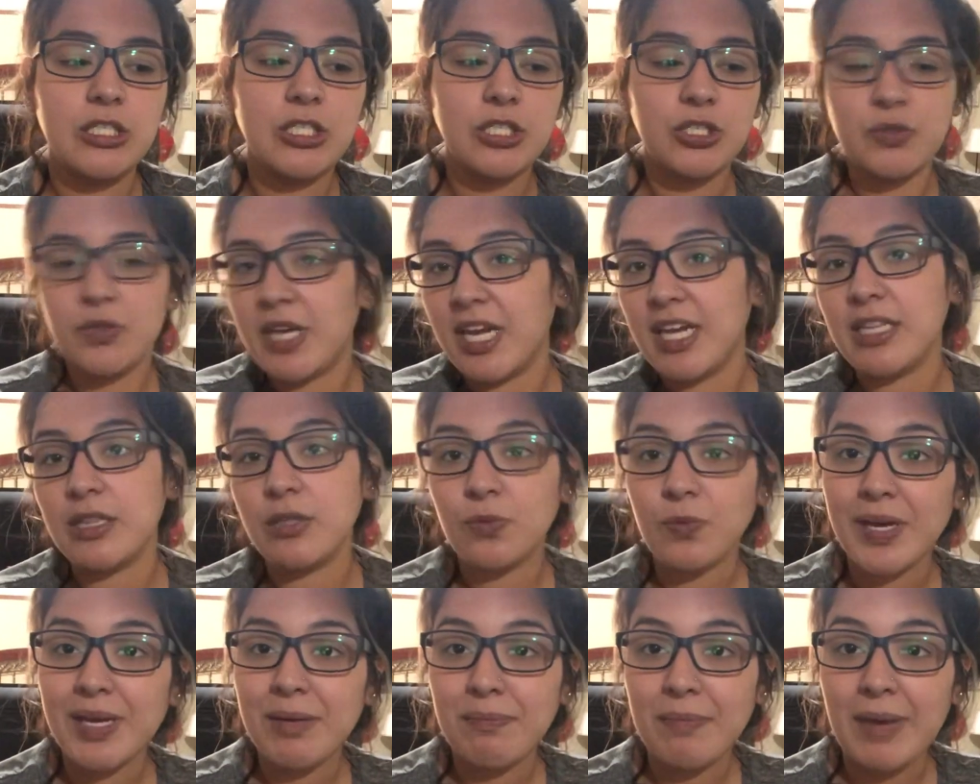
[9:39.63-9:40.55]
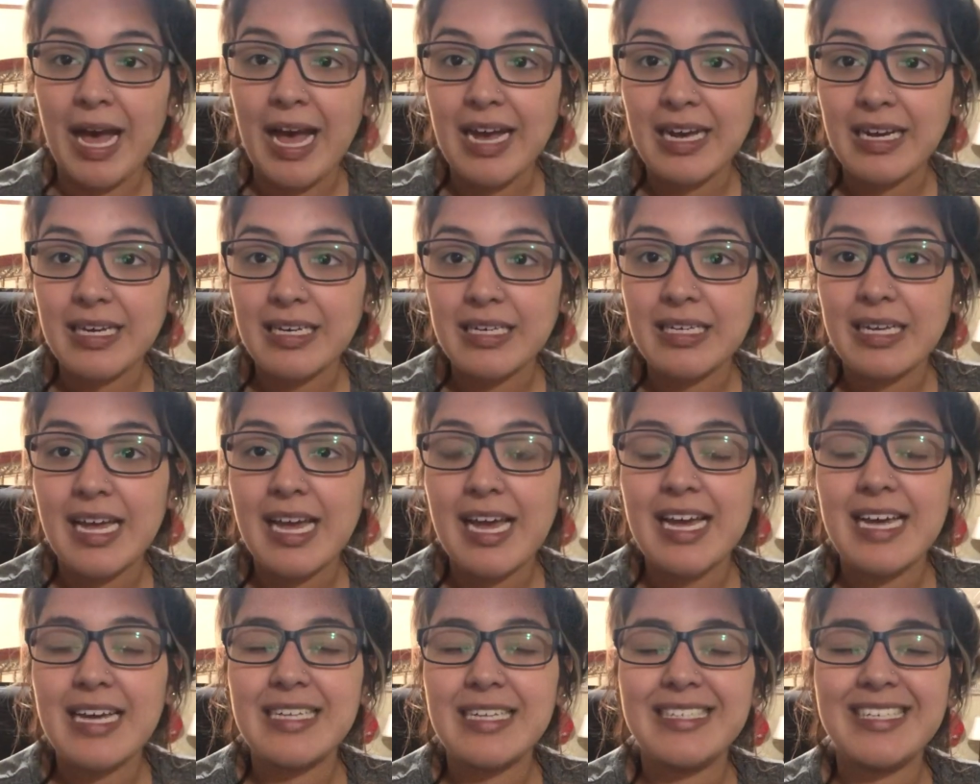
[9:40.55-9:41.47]
do you gain the weight back?
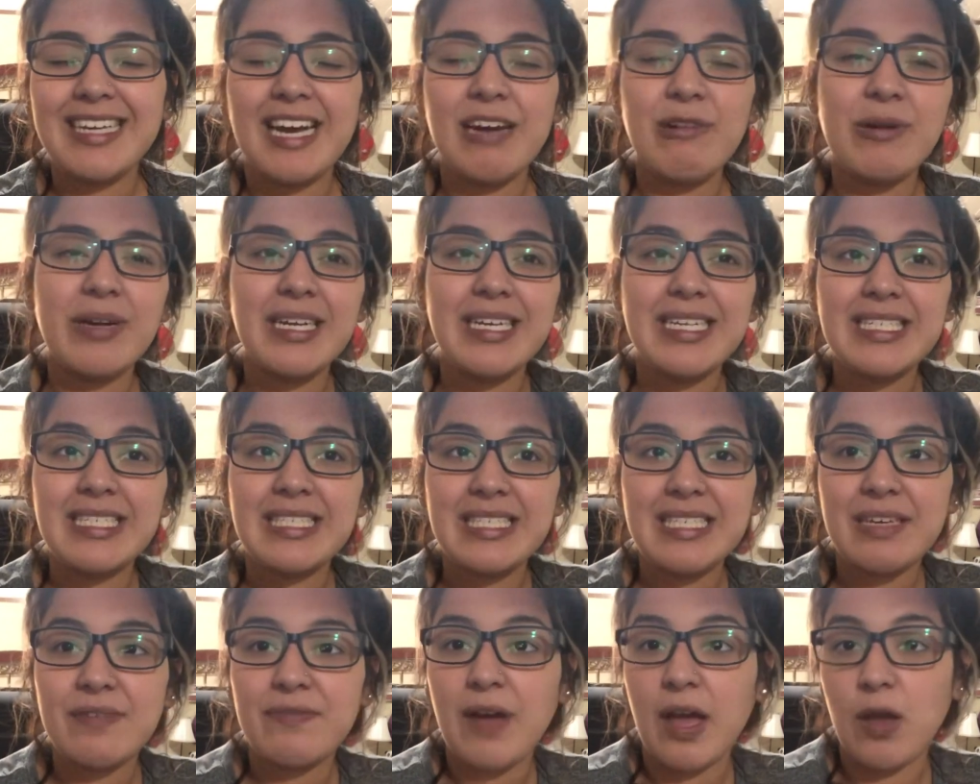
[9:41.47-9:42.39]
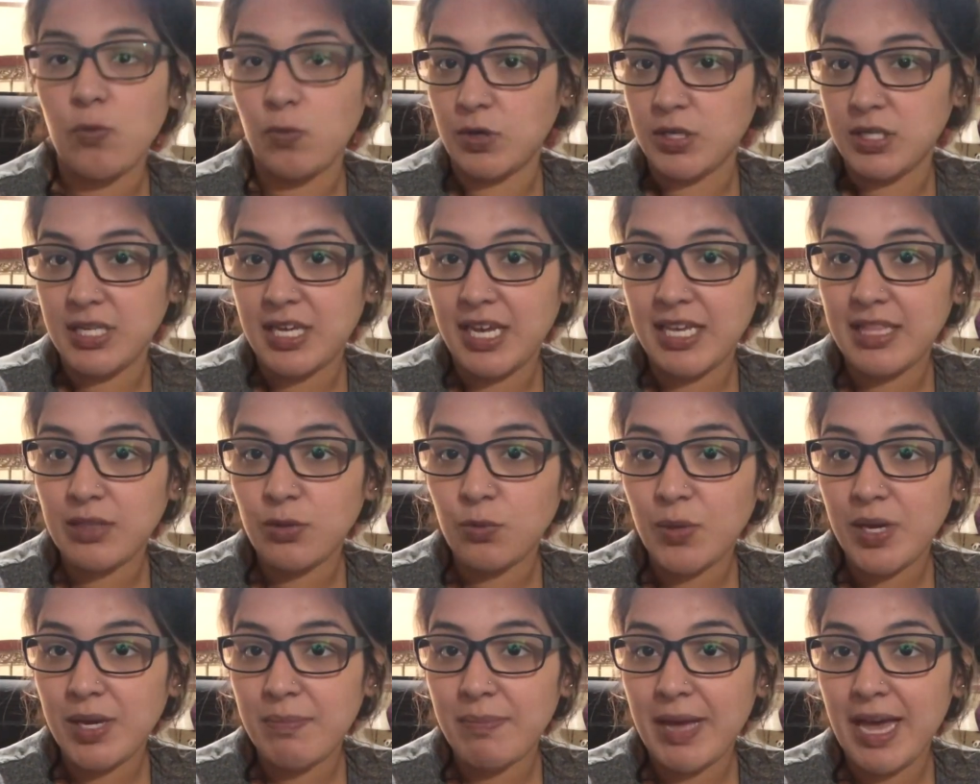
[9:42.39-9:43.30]
And I wanted to see if I would gain the
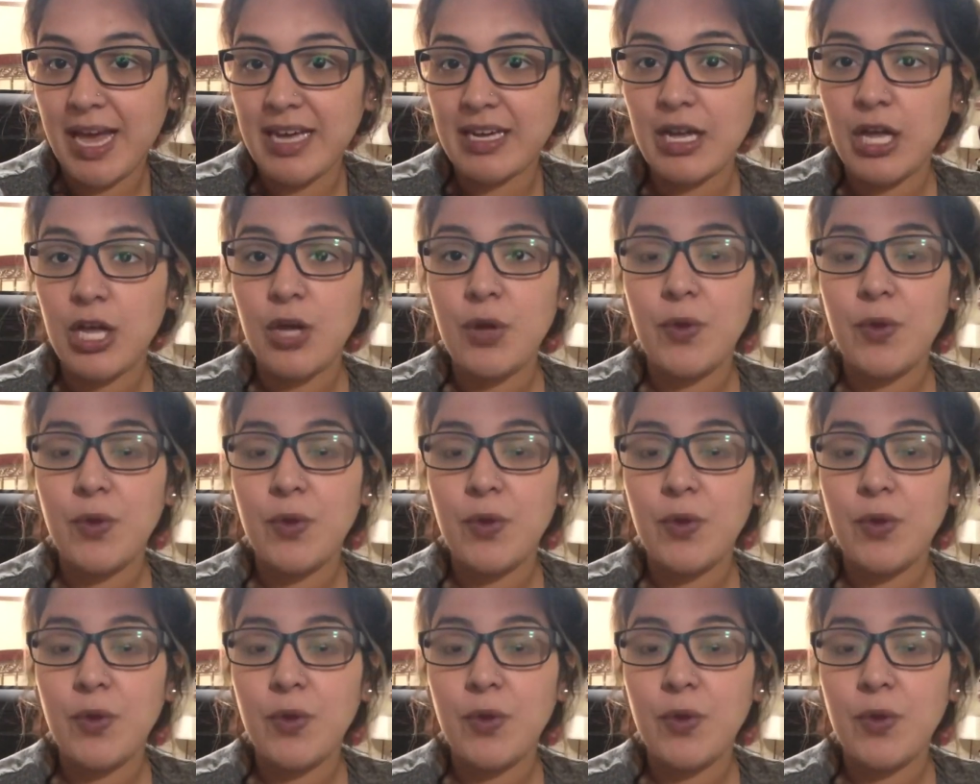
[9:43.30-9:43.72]
weight back.